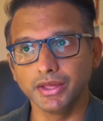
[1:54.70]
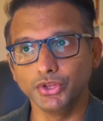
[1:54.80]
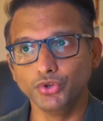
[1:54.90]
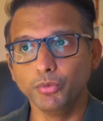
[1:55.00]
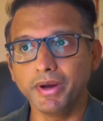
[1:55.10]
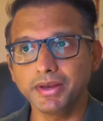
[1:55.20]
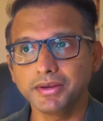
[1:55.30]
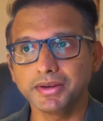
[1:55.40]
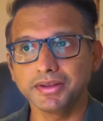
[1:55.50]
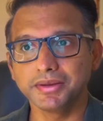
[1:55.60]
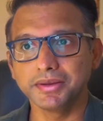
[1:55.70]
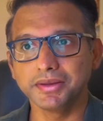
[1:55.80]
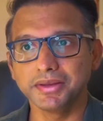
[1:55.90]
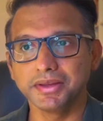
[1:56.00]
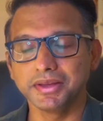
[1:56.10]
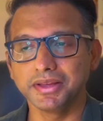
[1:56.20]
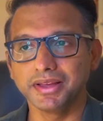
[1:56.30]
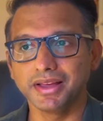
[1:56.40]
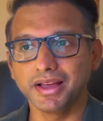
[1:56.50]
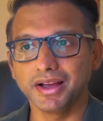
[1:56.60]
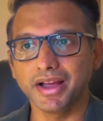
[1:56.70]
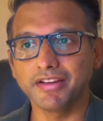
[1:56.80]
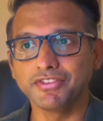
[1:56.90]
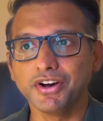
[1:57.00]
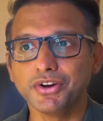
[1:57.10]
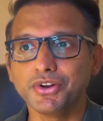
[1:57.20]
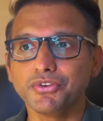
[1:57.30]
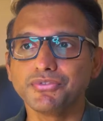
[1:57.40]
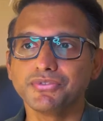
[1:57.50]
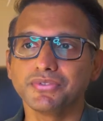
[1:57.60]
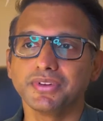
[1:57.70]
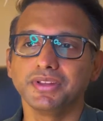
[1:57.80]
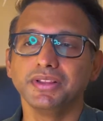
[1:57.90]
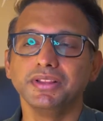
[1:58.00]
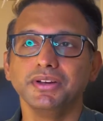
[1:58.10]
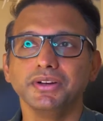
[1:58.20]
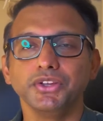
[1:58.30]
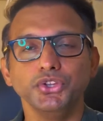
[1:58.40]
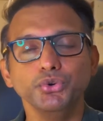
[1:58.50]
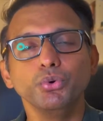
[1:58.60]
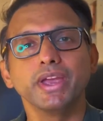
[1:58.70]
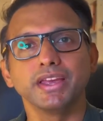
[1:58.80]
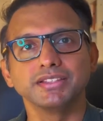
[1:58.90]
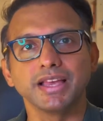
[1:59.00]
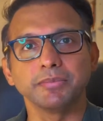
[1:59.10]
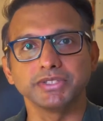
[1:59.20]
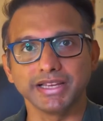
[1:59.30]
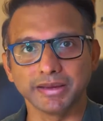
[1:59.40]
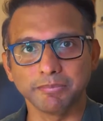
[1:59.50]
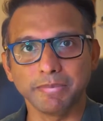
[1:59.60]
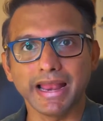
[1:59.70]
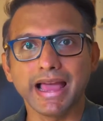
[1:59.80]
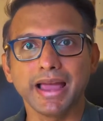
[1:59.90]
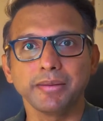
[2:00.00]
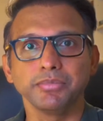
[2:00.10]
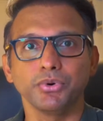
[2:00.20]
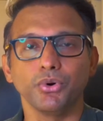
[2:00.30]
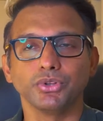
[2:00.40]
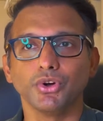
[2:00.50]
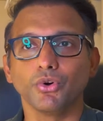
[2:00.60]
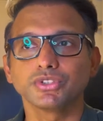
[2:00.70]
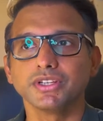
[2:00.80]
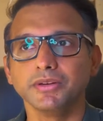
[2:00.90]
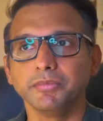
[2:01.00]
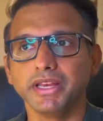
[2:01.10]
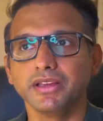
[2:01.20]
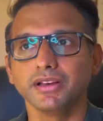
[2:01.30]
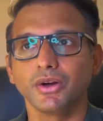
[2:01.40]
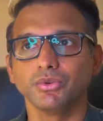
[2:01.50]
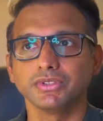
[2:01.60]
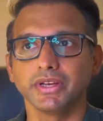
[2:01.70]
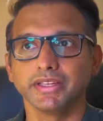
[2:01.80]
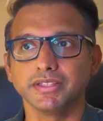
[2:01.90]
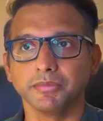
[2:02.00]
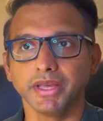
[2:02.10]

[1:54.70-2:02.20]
You might have heard of the UK exams like PLAB or the Australian Medical Council exam, the